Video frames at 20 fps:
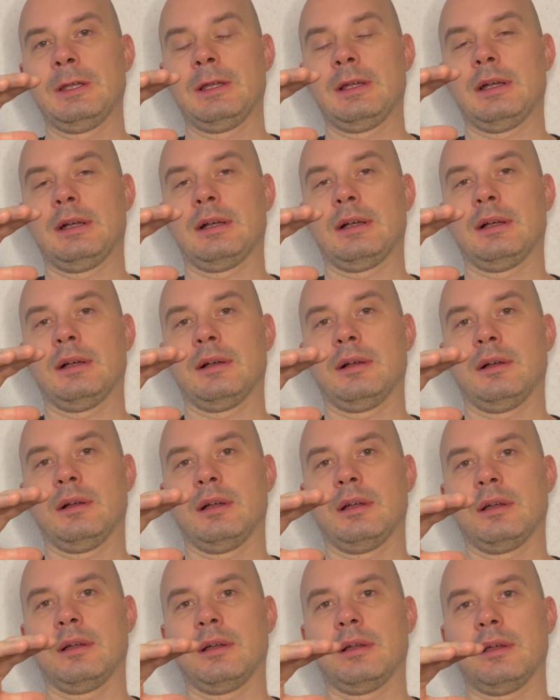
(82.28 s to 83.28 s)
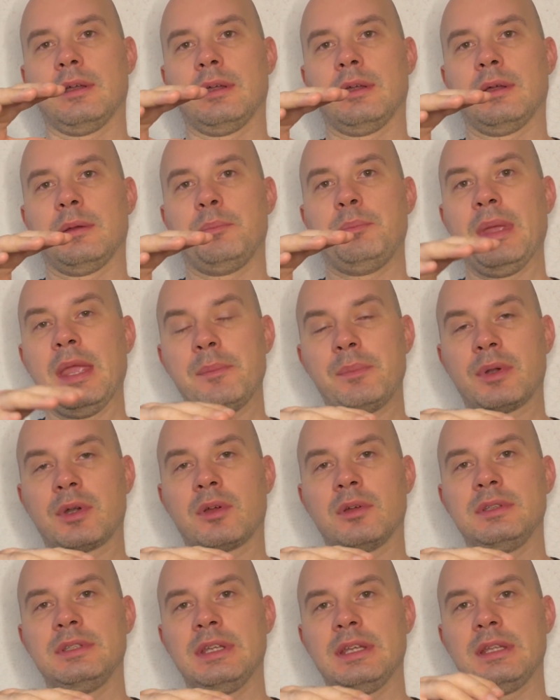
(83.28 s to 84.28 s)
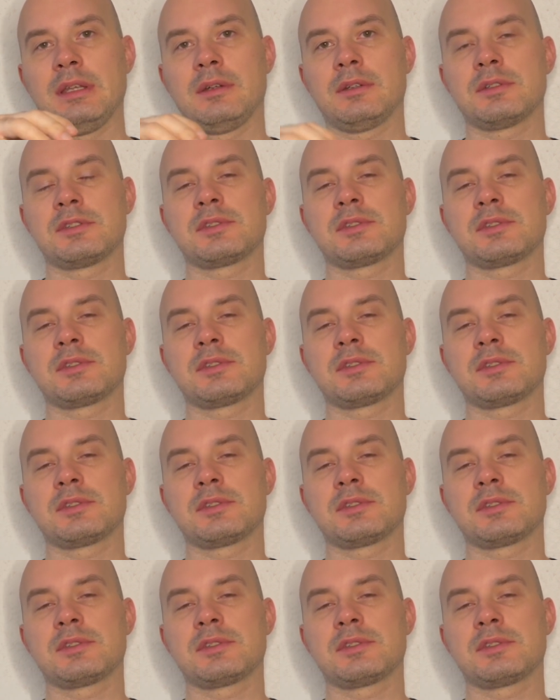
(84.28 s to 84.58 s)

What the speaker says: a paper container.